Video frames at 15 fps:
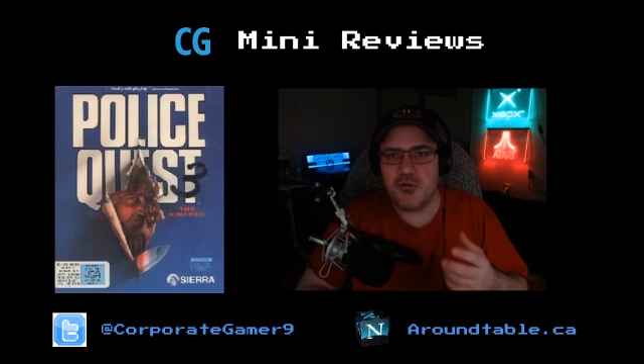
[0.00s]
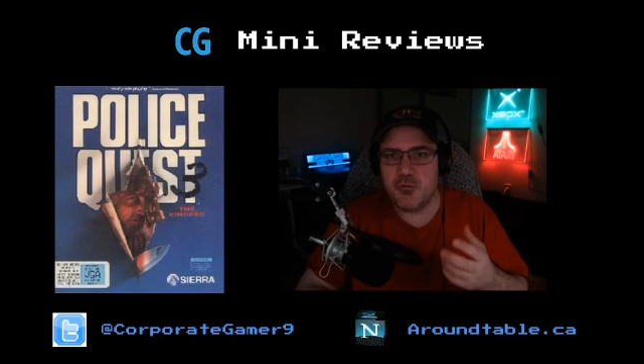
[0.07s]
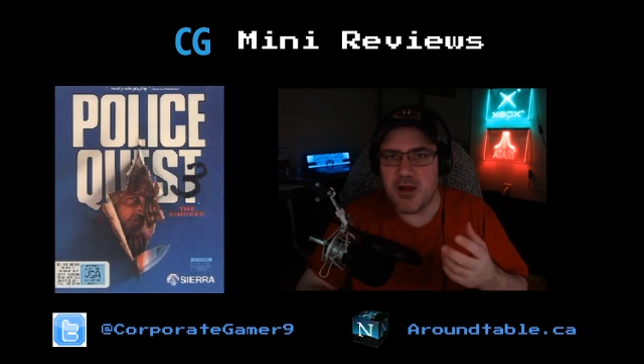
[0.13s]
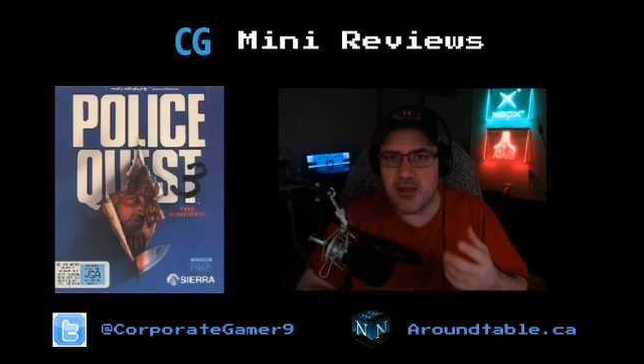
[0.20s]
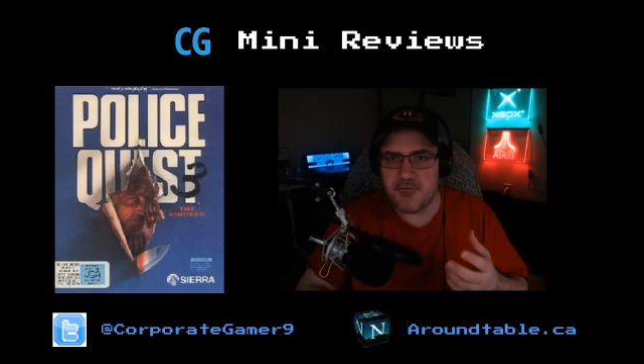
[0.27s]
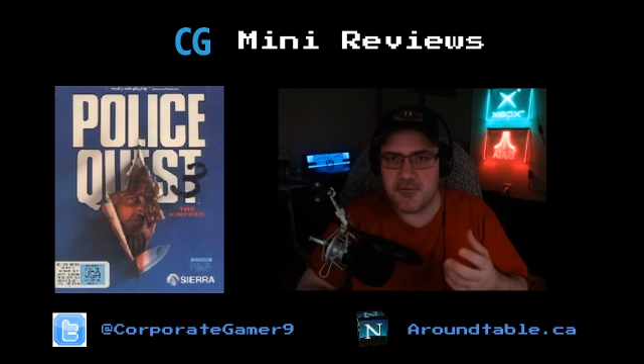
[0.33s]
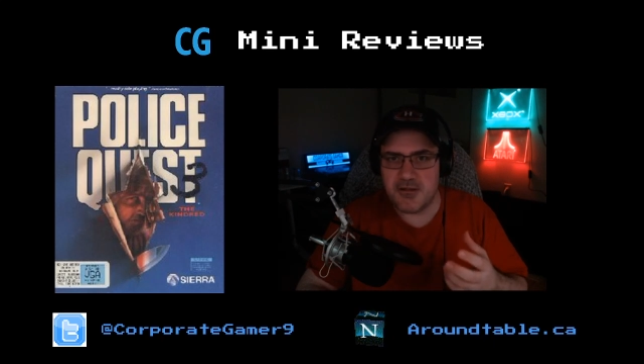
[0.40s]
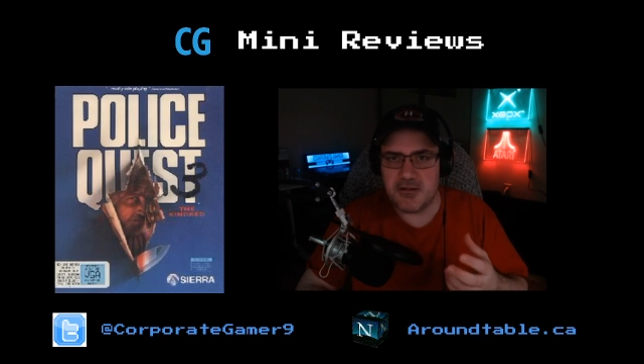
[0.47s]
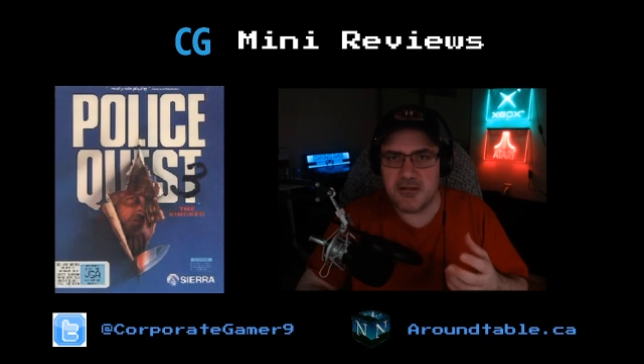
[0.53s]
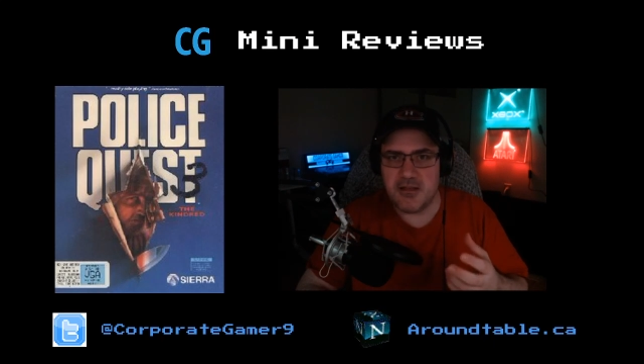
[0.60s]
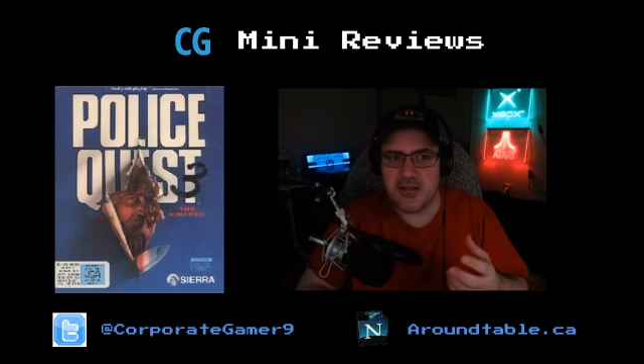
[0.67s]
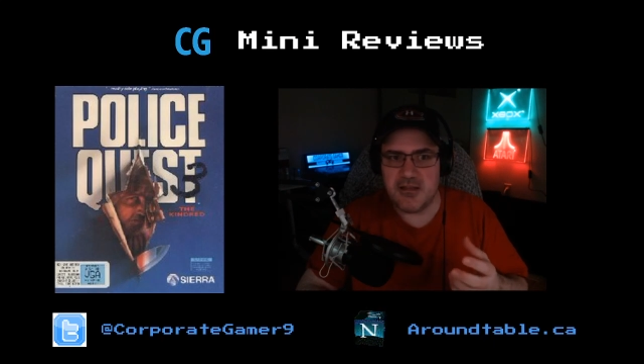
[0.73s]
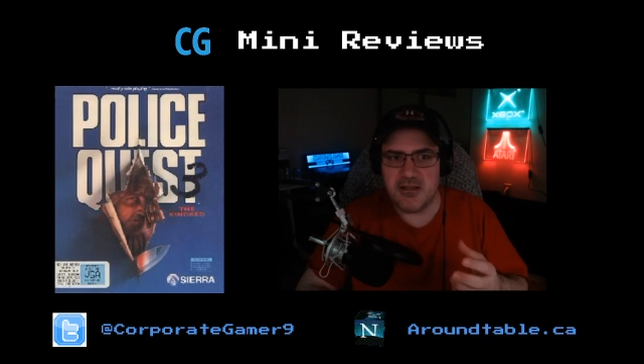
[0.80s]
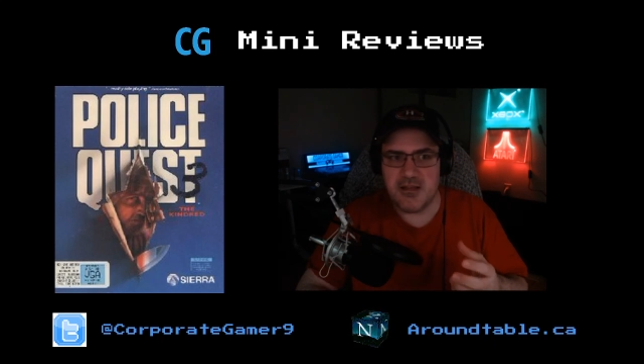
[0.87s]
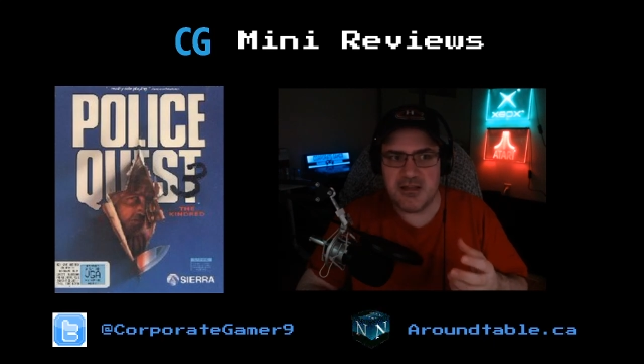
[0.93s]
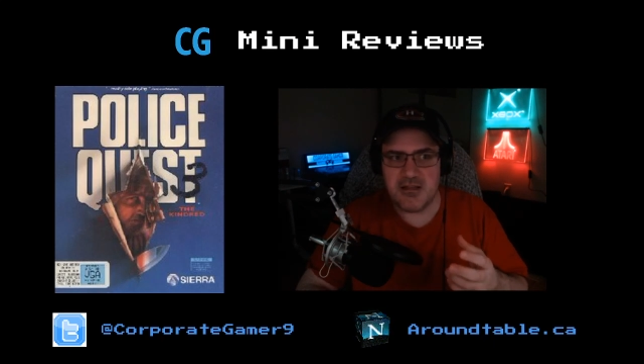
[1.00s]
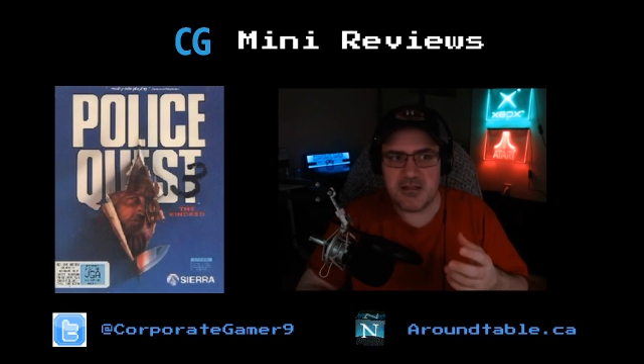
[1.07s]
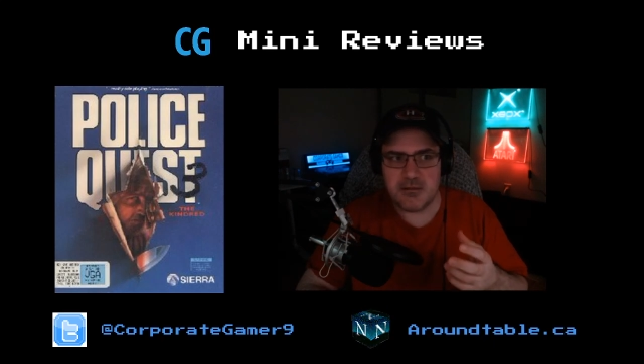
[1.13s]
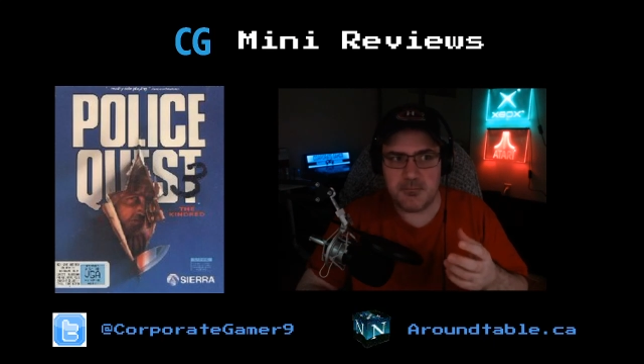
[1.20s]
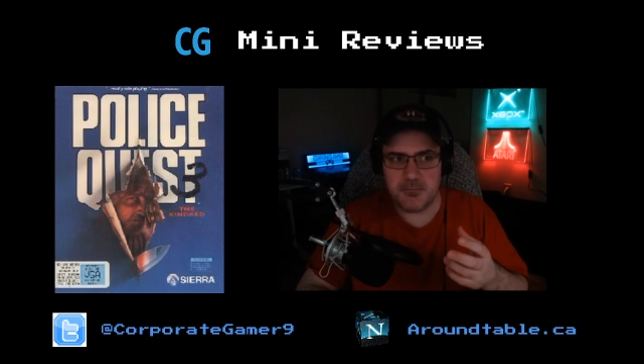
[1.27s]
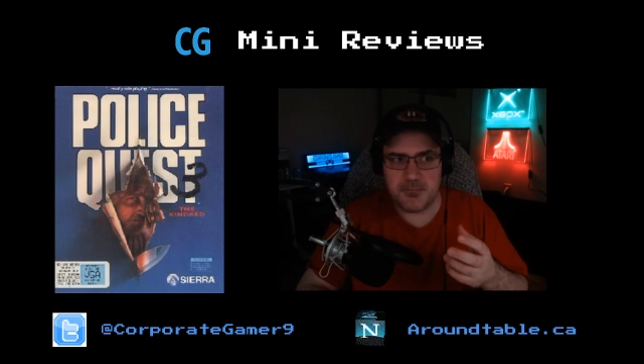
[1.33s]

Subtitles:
graphically is